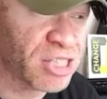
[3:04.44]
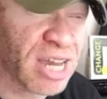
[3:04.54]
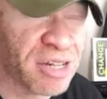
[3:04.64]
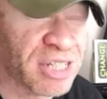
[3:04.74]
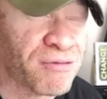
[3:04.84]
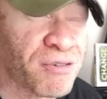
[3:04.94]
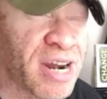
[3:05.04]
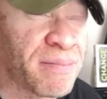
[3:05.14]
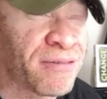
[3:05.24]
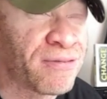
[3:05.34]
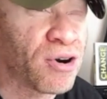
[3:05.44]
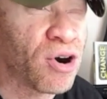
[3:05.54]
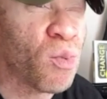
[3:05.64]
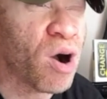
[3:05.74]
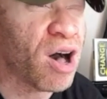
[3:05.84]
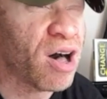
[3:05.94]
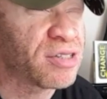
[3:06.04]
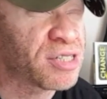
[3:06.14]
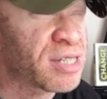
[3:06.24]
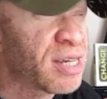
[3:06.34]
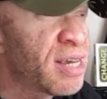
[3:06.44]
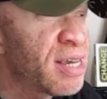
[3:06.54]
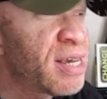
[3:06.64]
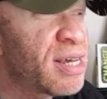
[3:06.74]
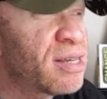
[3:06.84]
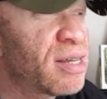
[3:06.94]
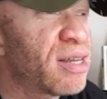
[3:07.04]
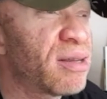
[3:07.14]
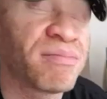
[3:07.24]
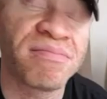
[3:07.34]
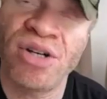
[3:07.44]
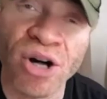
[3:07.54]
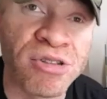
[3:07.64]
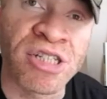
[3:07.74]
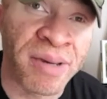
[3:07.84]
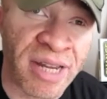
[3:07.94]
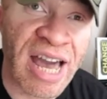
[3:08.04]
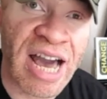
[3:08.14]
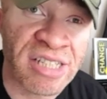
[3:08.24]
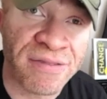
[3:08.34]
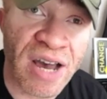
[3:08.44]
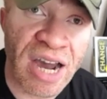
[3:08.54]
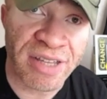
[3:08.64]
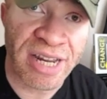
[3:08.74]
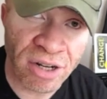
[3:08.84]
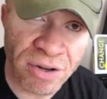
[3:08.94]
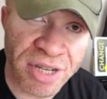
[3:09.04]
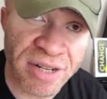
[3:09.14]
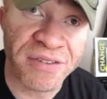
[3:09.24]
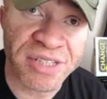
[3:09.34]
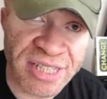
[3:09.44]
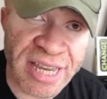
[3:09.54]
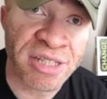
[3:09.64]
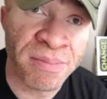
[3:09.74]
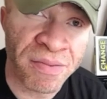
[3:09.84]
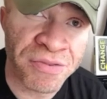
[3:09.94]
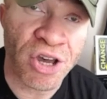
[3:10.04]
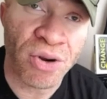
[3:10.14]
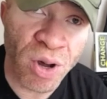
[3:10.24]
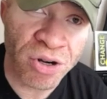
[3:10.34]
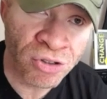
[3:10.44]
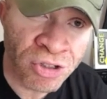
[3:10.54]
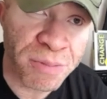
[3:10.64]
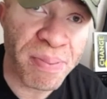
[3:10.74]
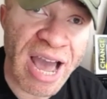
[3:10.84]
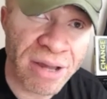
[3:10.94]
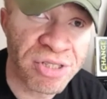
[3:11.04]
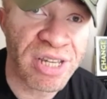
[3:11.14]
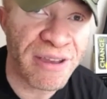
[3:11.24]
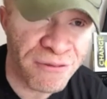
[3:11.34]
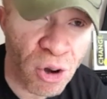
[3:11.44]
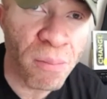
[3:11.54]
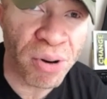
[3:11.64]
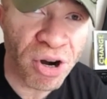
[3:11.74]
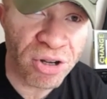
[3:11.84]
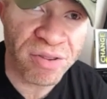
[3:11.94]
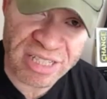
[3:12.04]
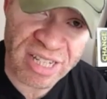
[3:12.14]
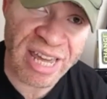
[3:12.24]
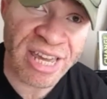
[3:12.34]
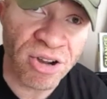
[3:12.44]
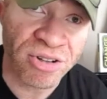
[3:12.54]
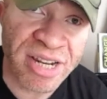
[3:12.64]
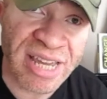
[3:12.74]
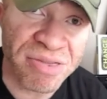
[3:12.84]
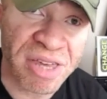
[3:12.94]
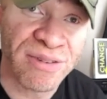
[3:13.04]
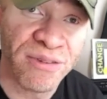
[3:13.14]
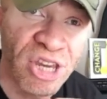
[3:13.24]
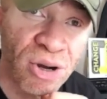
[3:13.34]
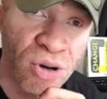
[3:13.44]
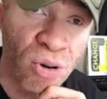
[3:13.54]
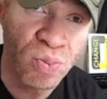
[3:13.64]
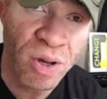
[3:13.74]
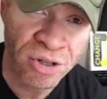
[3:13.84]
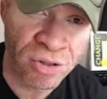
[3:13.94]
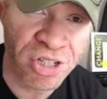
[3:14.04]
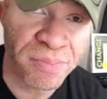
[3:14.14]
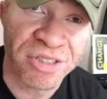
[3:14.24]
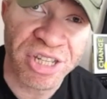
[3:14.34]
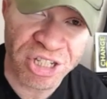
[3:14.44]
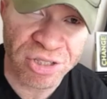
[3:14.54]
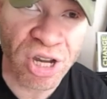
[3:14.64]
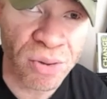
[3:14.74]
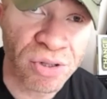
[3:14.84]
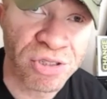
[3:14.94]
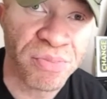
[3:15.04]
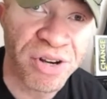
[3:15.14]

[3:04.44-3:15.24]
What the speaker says: challenge I've written before was, ultimately, I survived in London for 6 months on £100. If you're bored, there's a link underneath this video called 100 Musicians. Go and do some